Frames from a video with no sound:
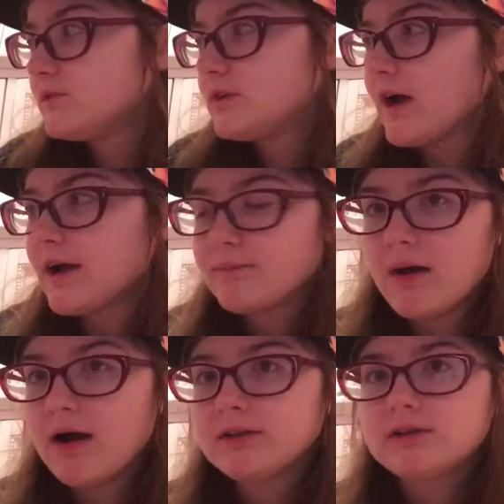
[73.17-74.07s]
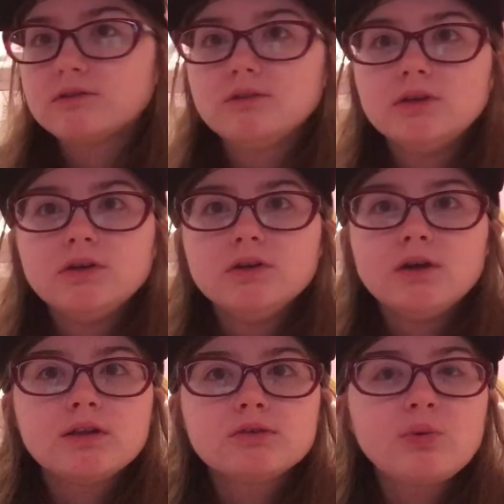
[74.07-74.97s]
Tide Pods.
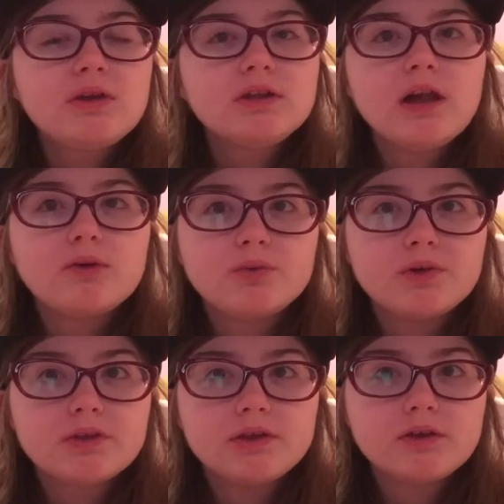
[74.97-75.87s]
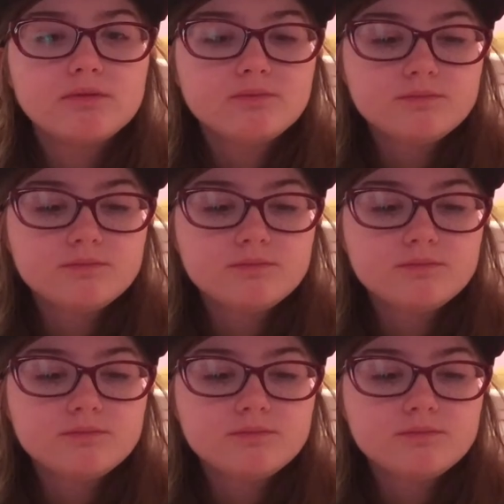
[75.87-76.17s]
It's really not worth it.